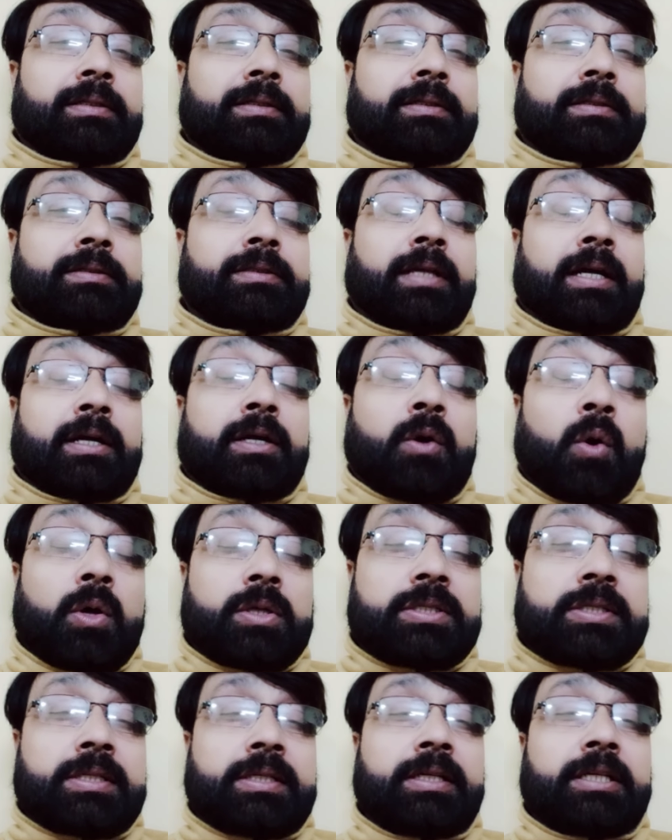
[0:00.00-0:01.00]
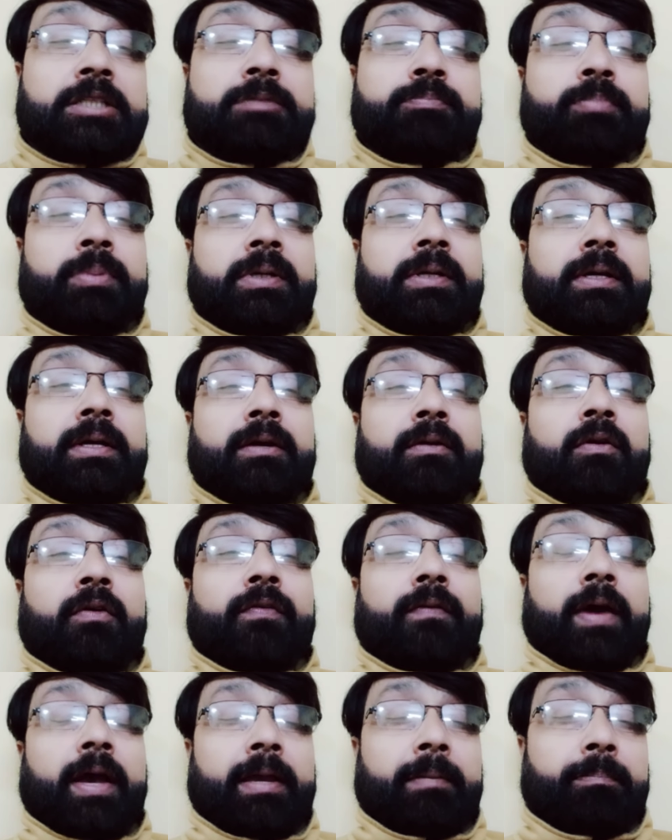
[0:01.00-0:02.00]
the costliest player
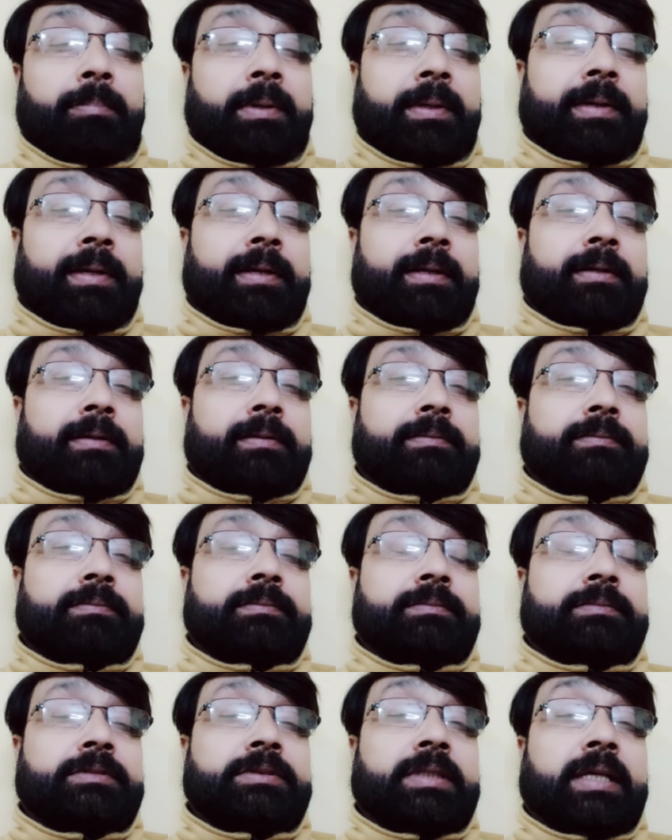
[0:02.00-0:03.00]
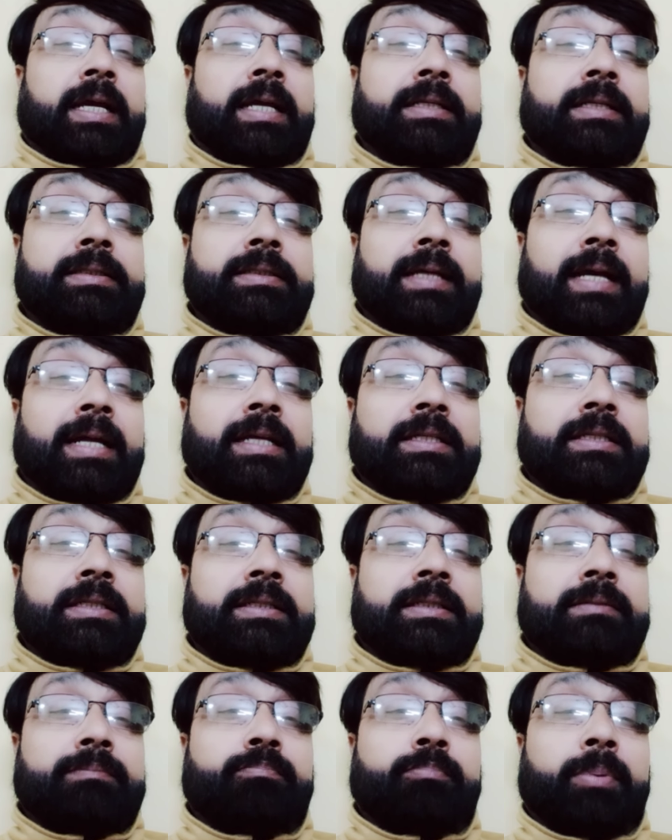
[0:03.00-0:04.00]
of IPL, and
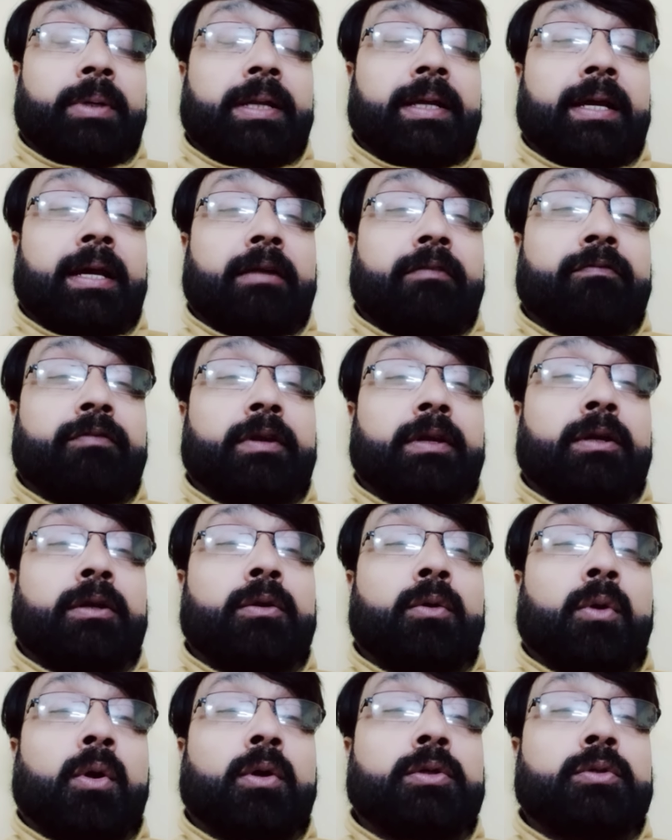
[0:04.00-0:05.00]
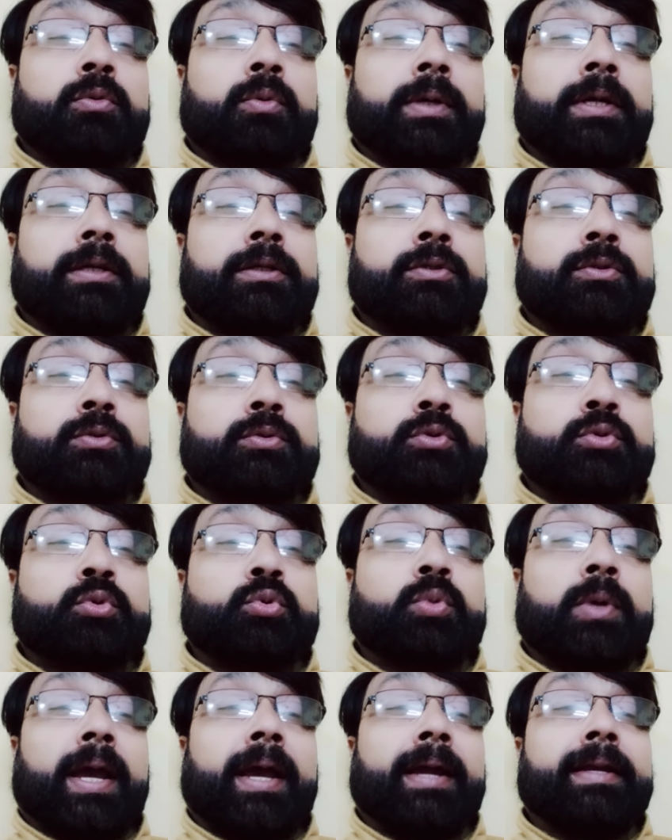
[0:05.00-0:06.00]
that player will not going to
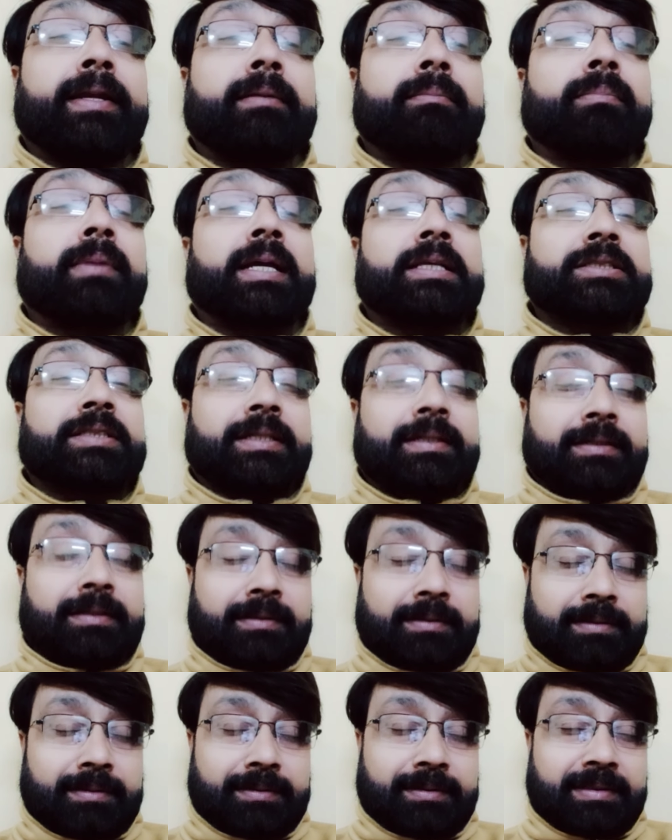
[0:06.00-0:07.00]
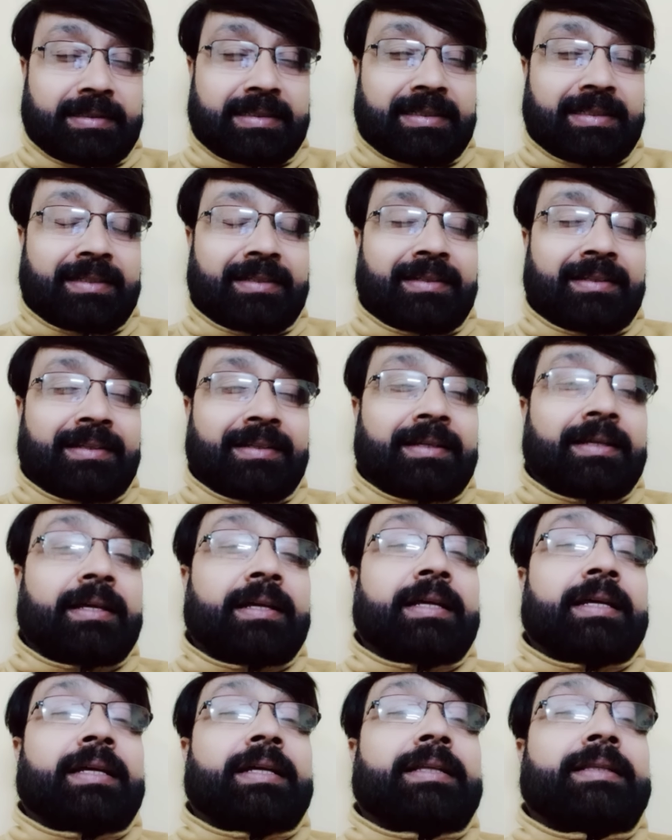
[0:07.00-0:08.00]
do any magic.
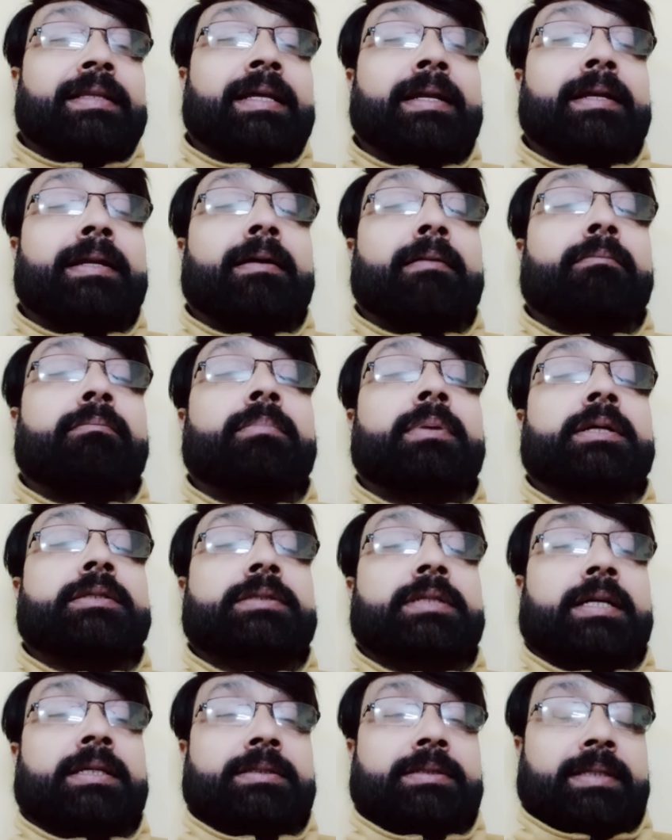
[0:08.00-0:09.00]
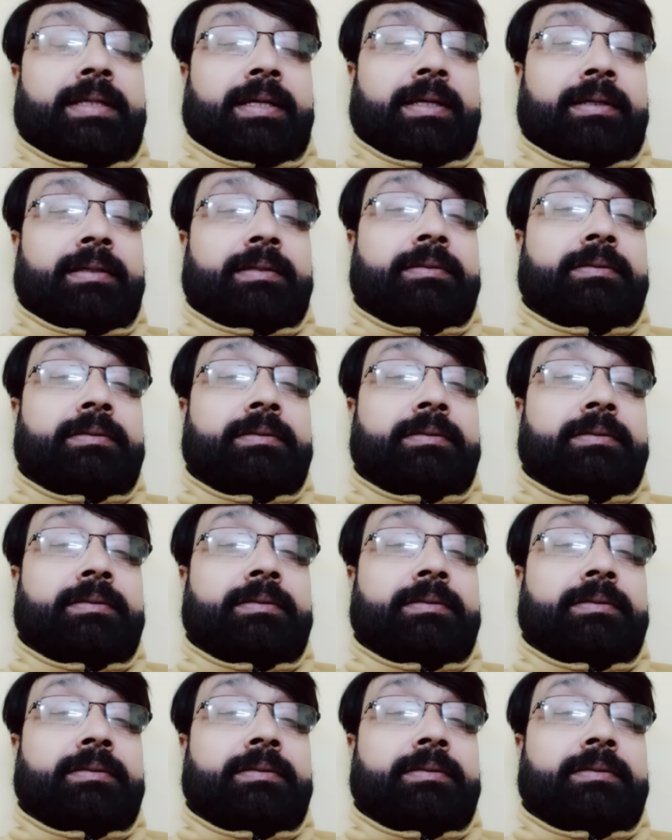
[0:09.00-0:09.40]
The numbers are saying,